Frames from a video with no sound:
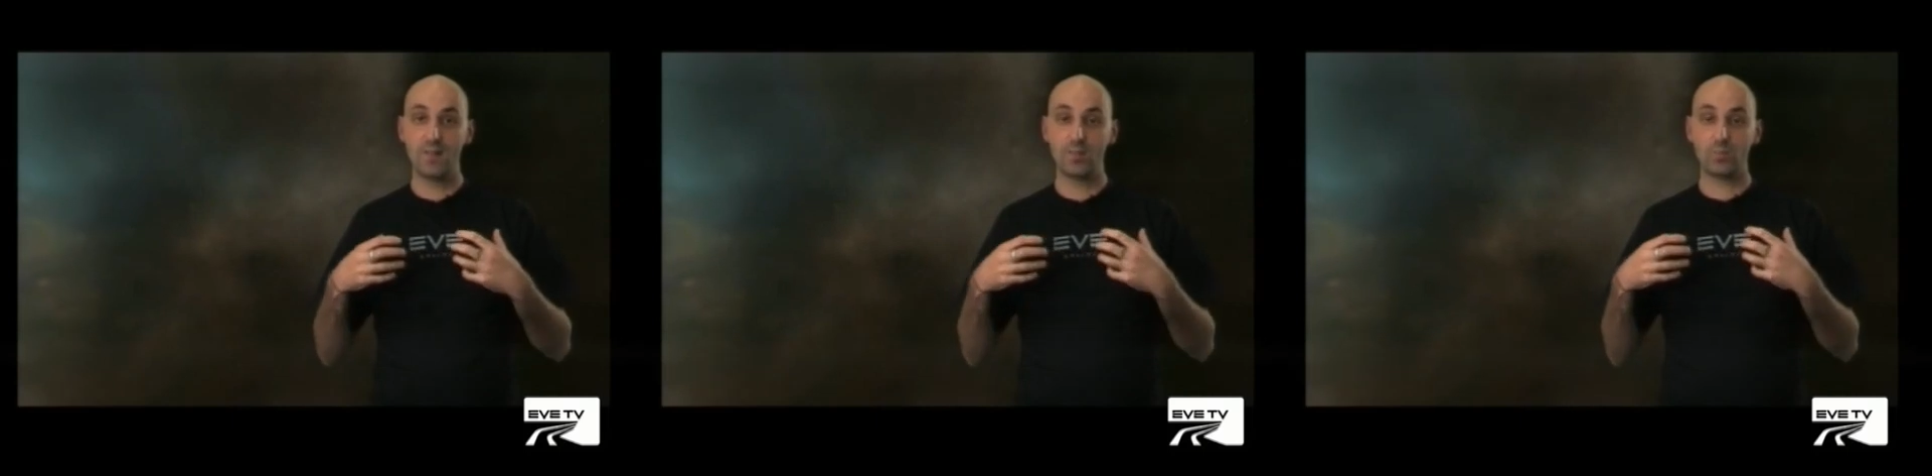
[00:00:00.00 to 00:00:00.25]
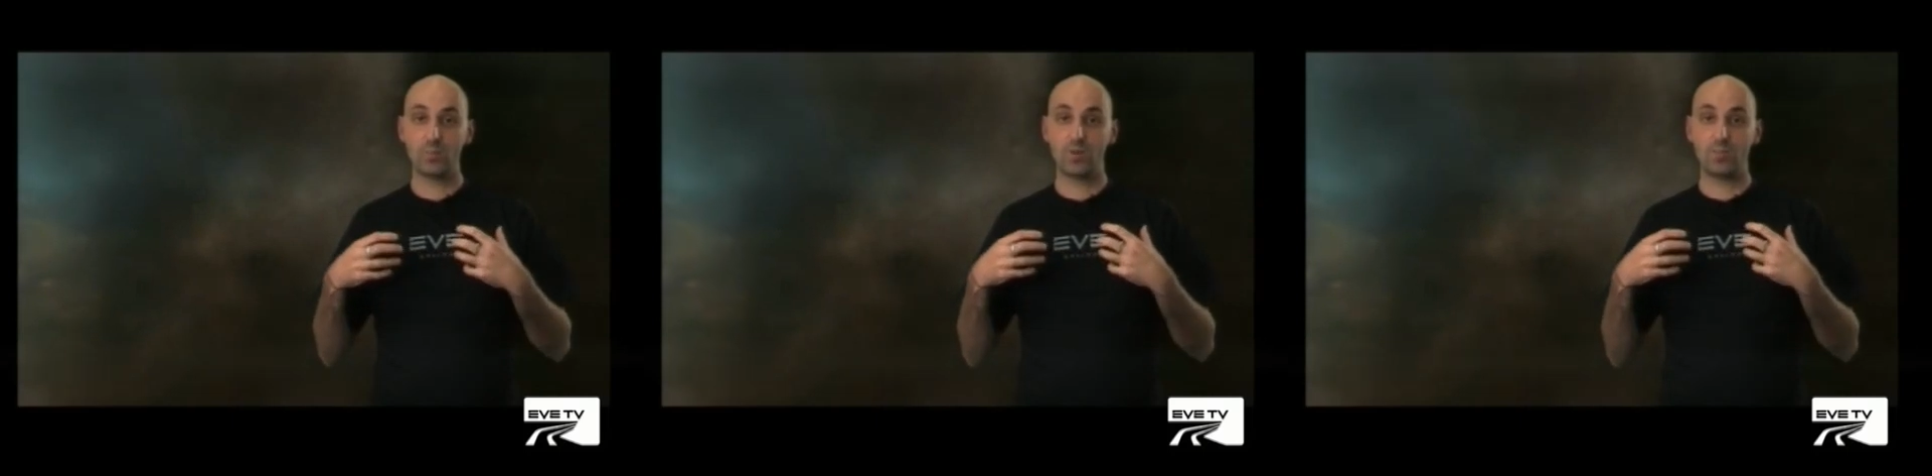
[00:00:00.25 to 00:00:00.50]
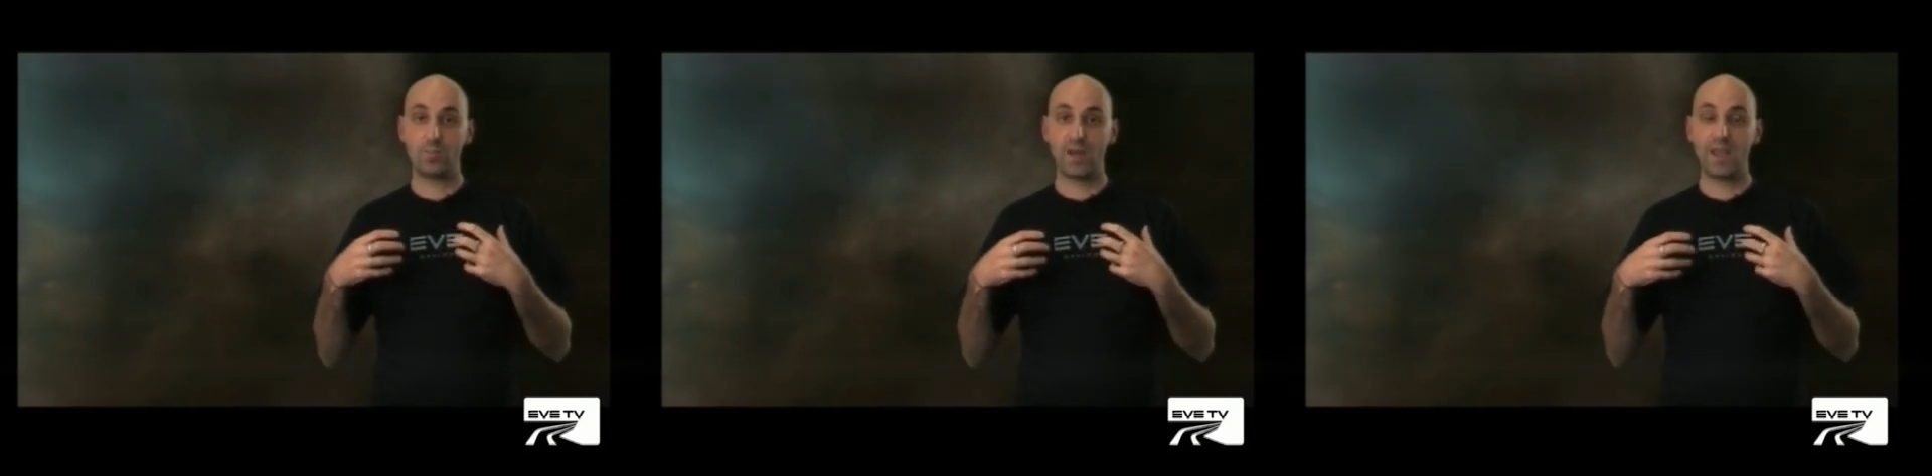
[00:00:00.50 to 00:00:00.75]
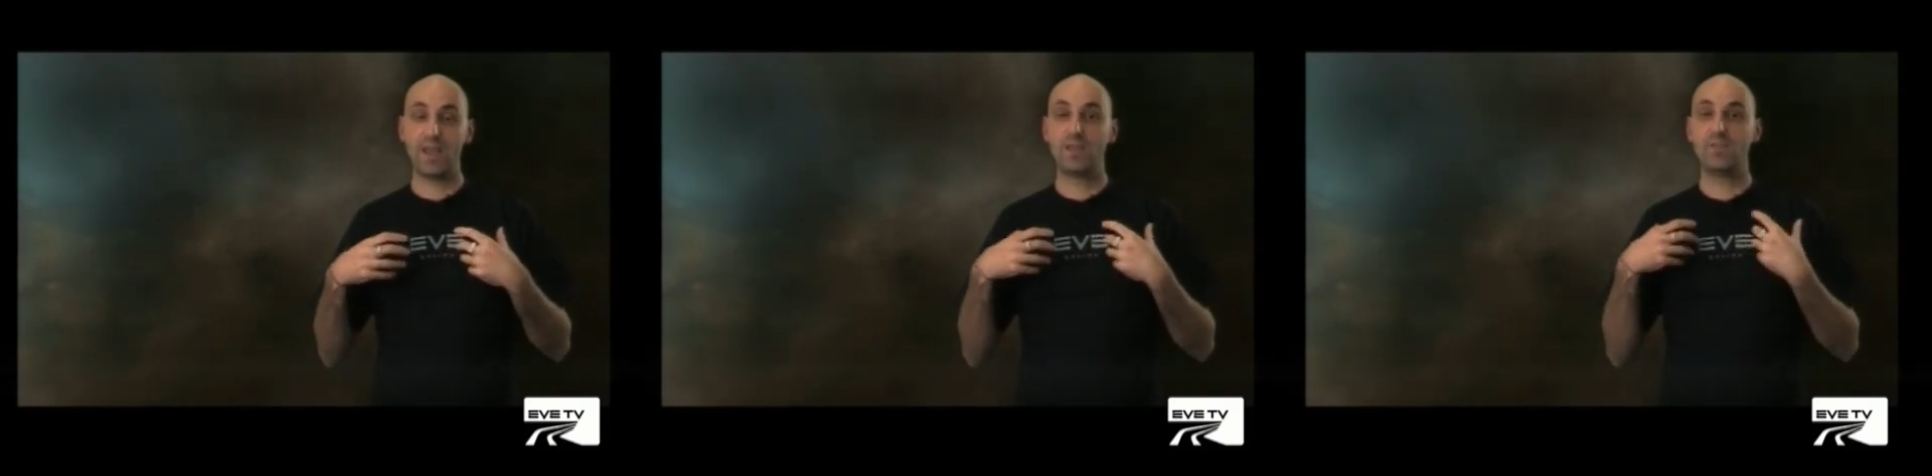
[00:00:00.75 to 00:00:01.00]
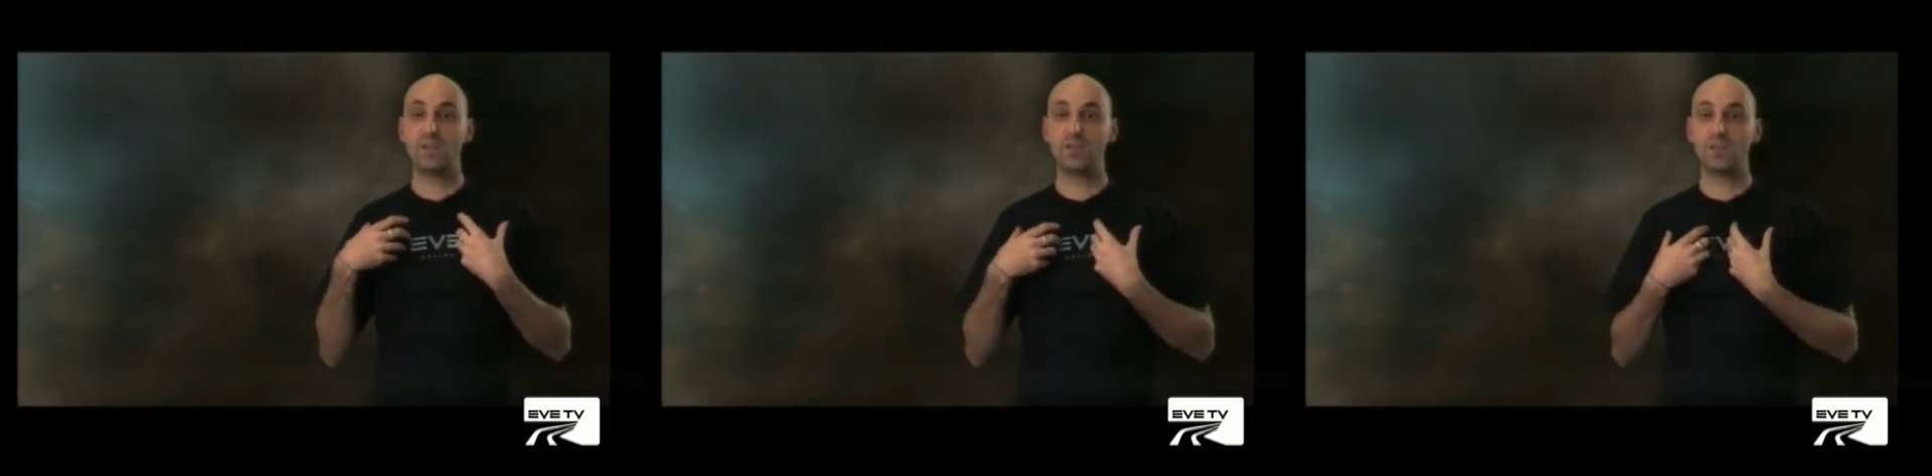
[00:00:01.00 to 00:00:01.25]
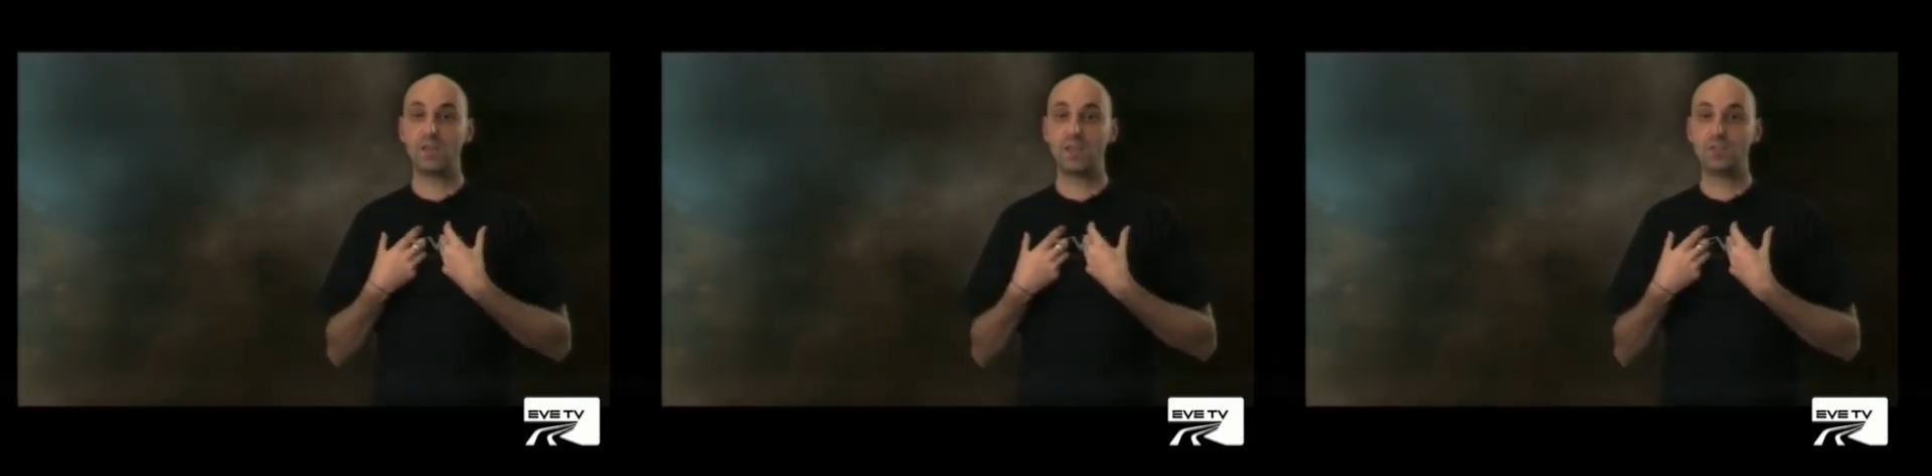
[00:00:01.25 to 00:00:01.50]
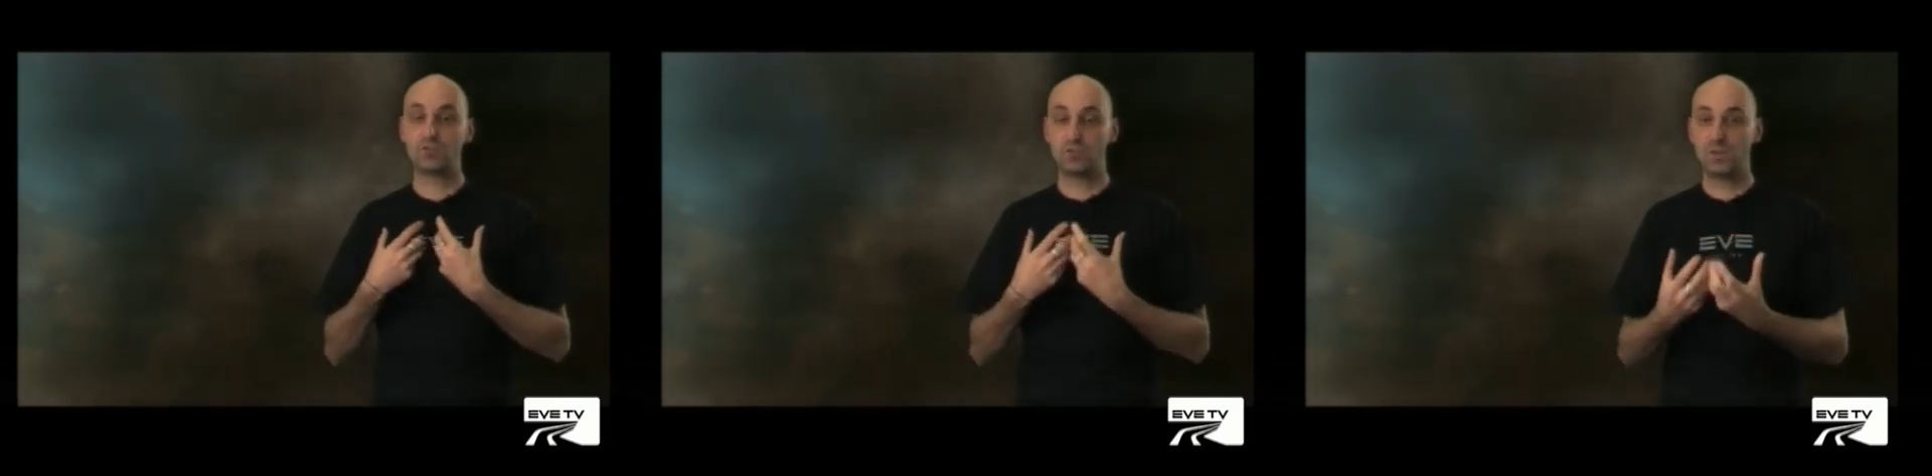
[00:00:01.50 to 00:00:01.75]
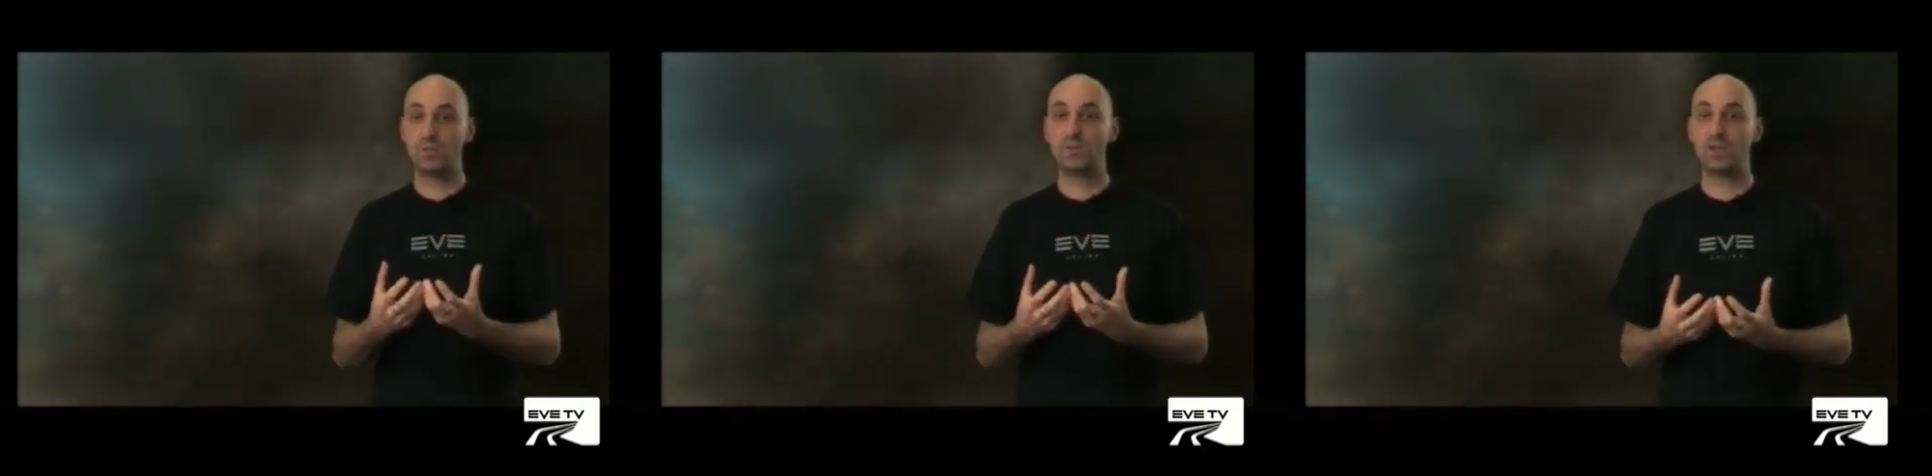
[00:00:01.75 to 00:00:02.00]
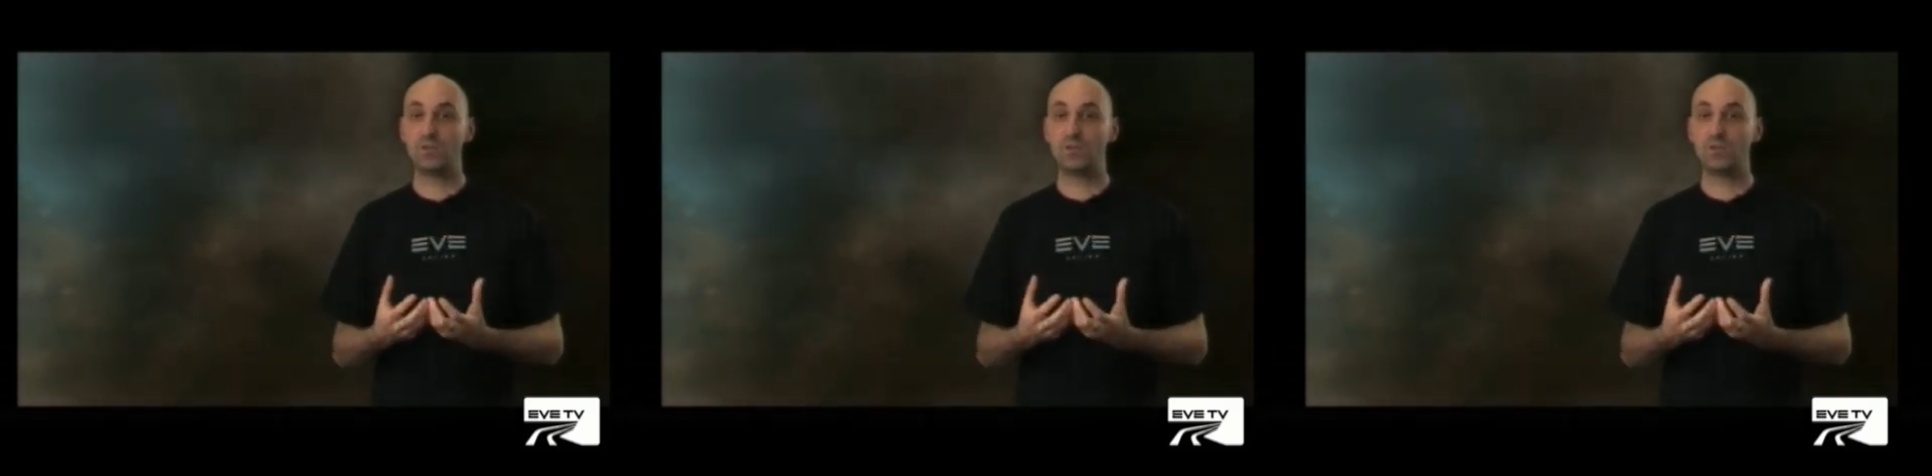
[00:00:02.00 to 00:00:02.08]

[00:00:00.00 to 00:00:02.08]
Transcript: But by having extremely